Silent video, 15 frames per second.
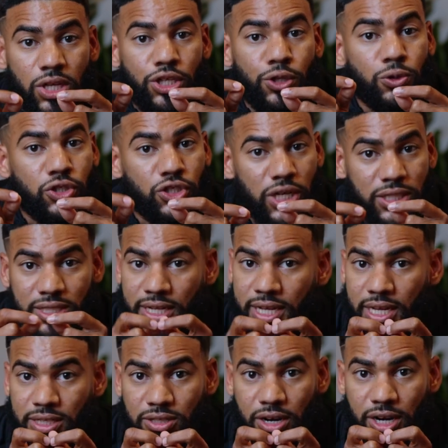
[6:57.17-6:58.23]
you just need to
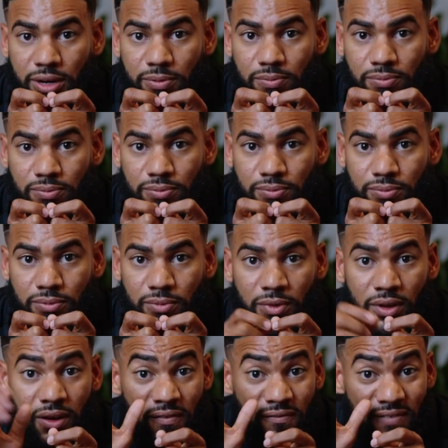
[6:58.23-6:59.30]
get started.
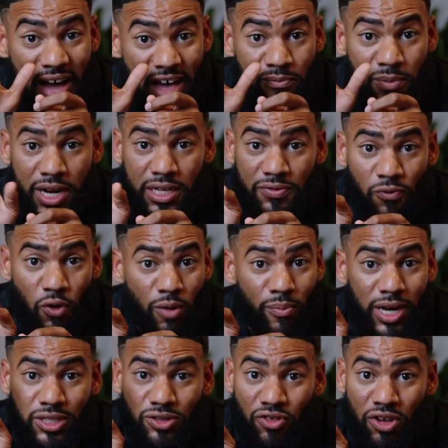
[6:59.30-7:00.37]
5 minutes, 4
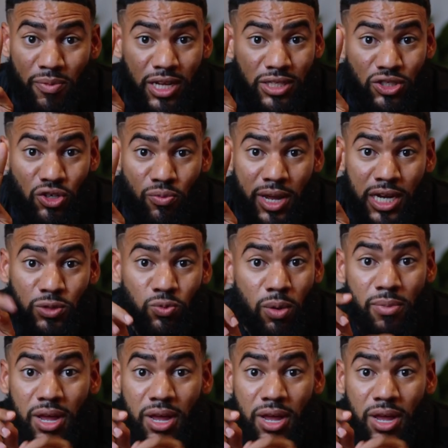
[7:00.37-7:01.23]
minutes, 3 minutes, 2 minutes, 1